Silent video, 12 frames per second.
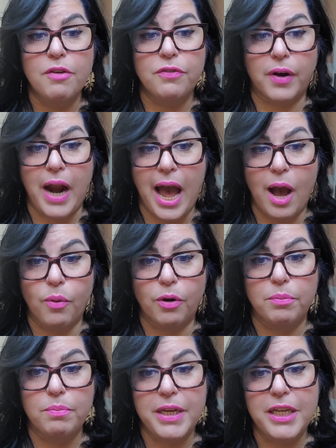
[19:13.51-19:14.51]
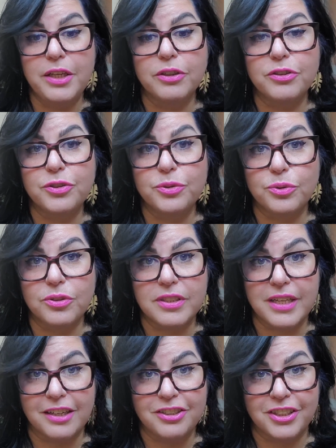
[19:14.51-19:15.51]
for our Meet Your School
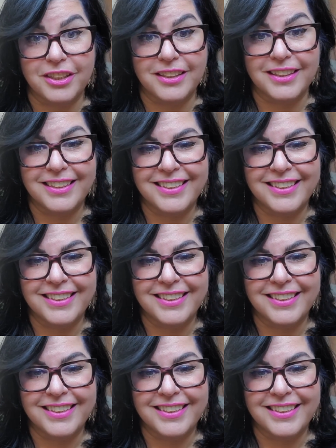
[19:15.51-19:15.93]
session.